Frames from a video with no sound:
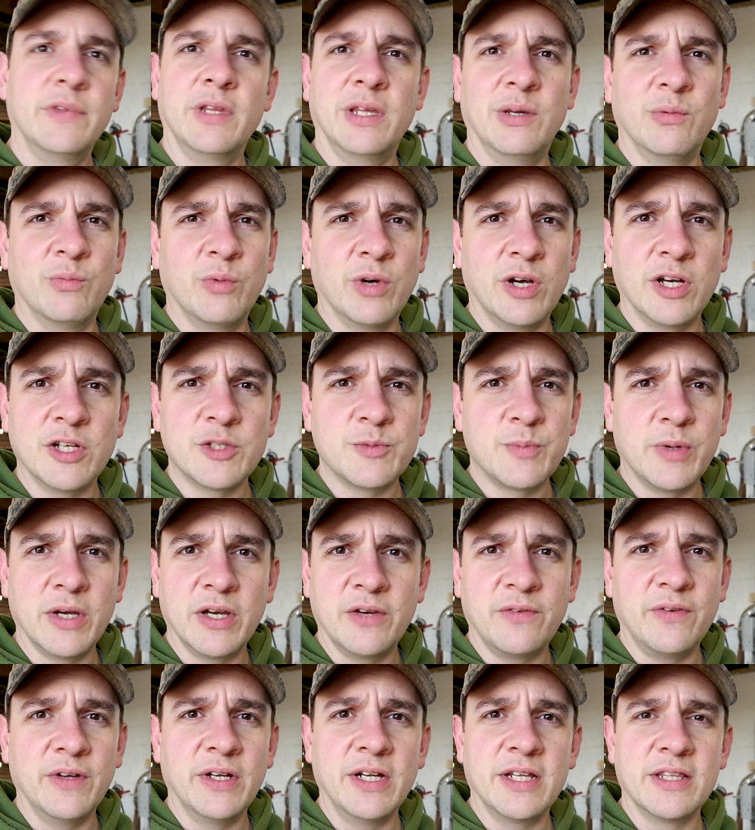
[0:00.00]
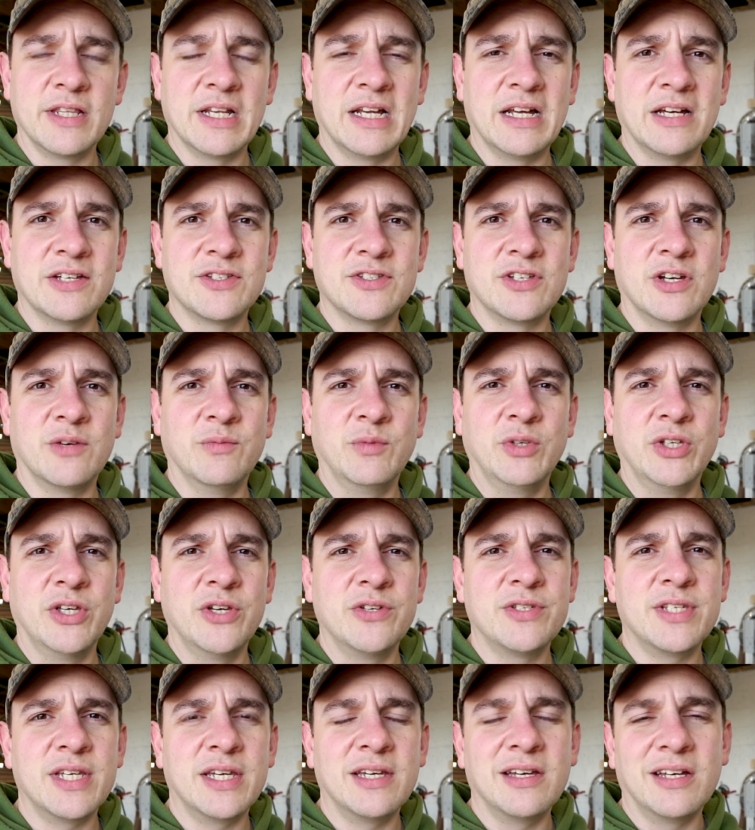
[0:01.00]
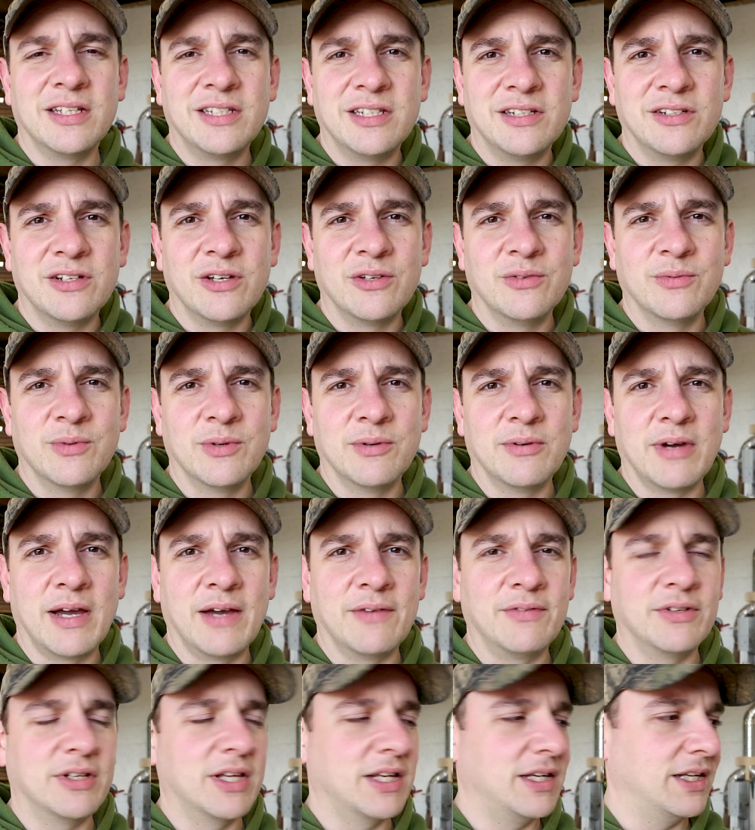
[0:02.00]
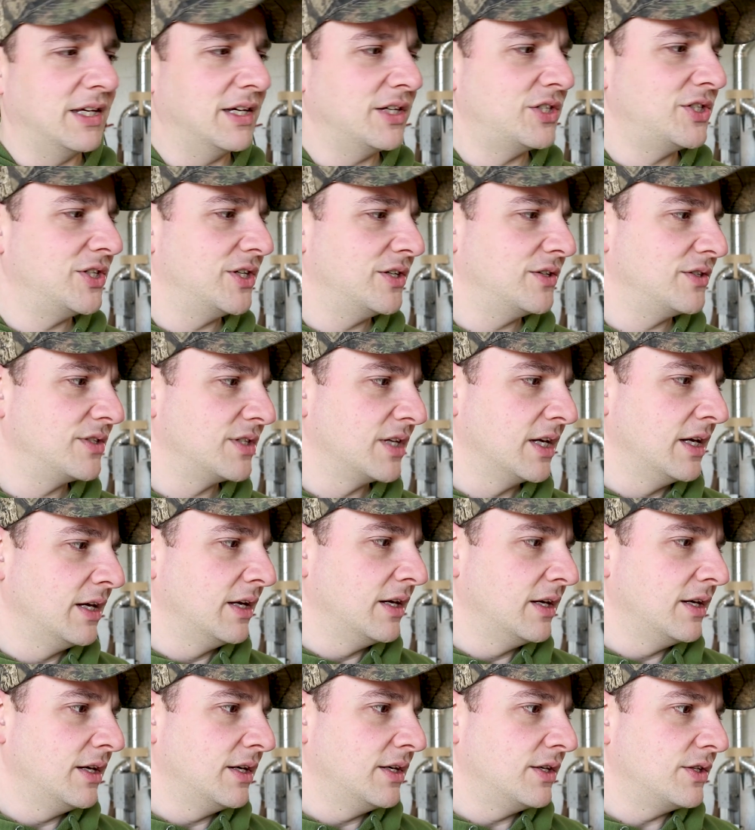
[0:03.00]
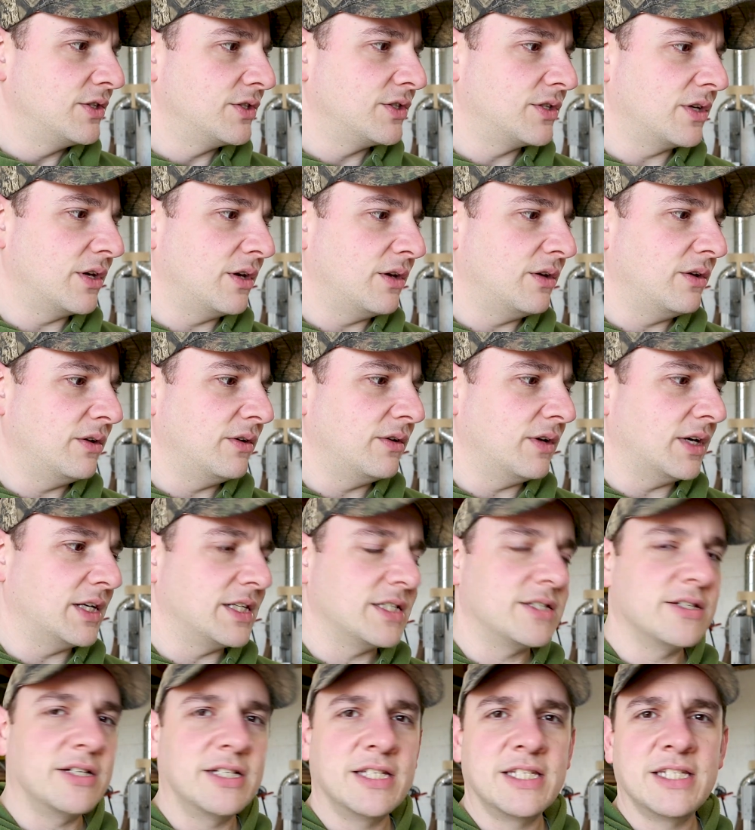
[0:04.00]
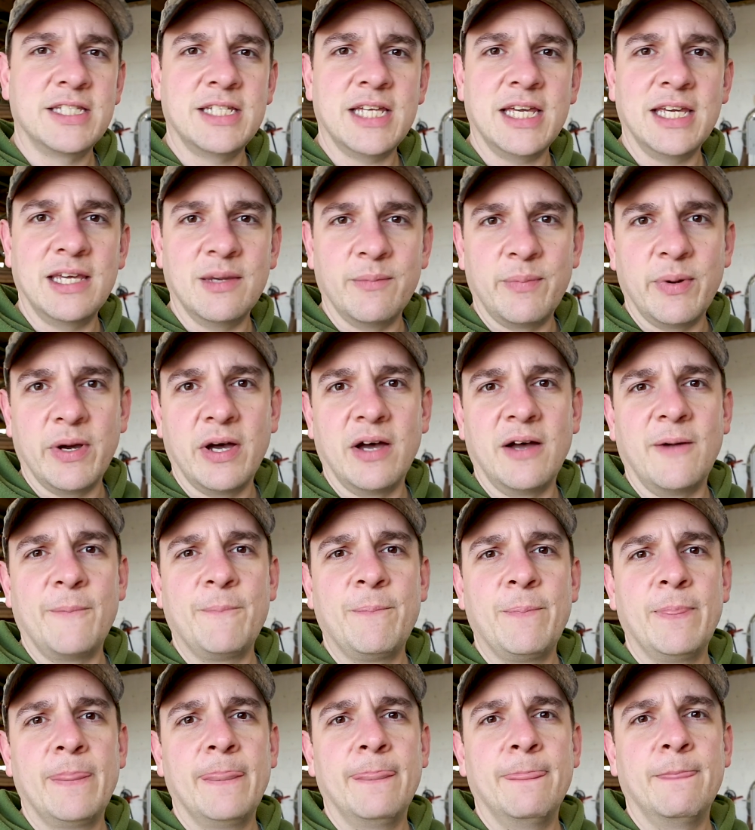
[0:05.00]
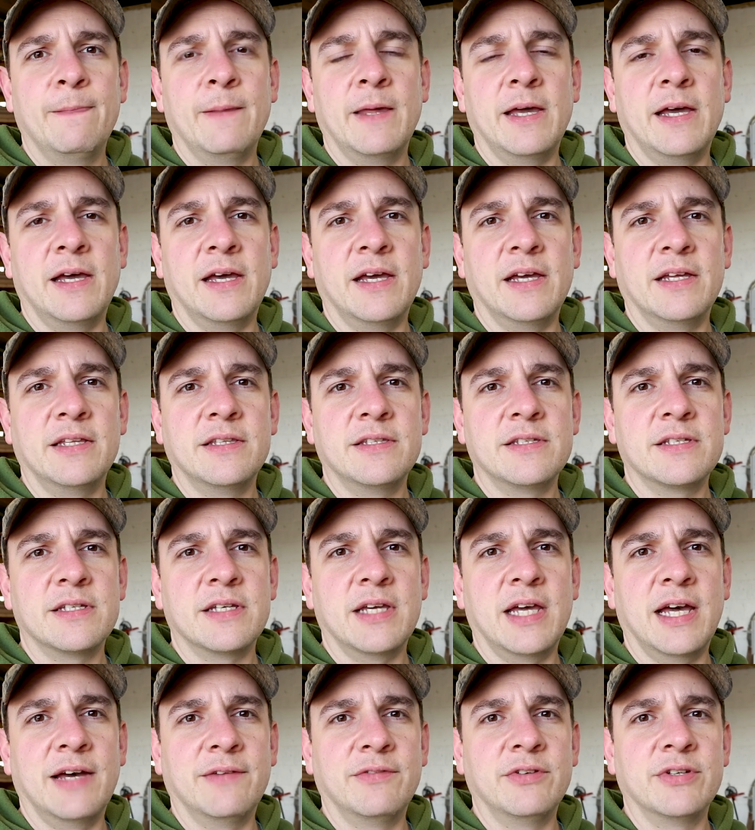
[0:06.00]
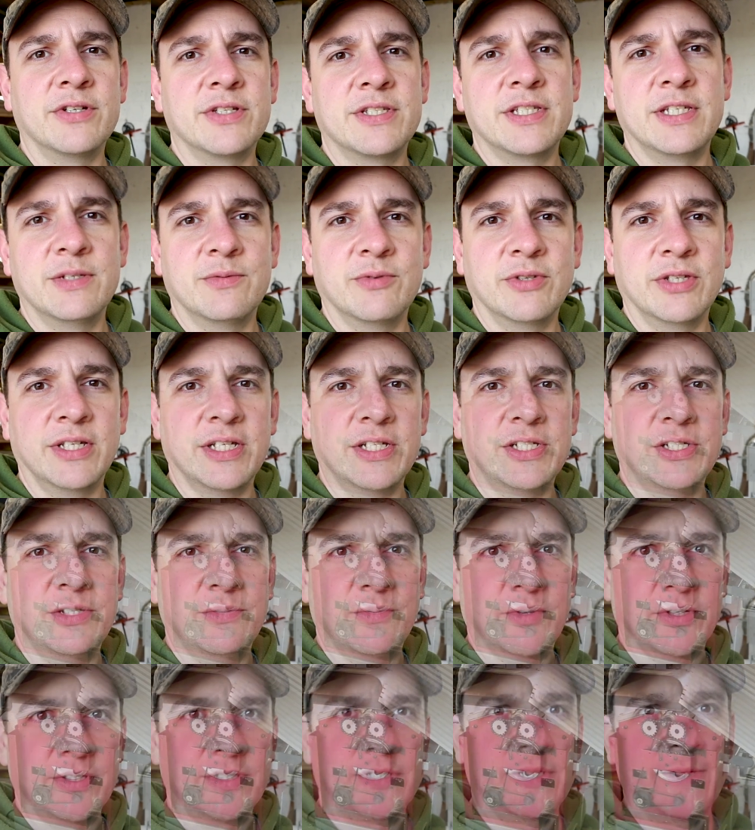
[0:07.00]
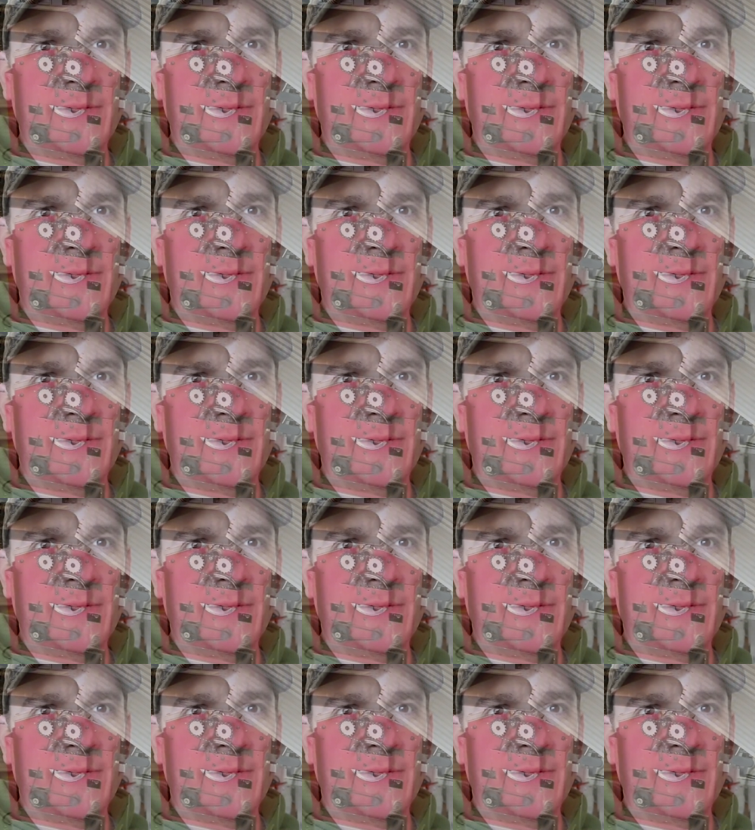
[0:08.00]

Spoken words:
it worked perfectly the last time we used it. I didn't know we were having any issues. So I decided to take it apart and have a look to see what the issue was. Okay,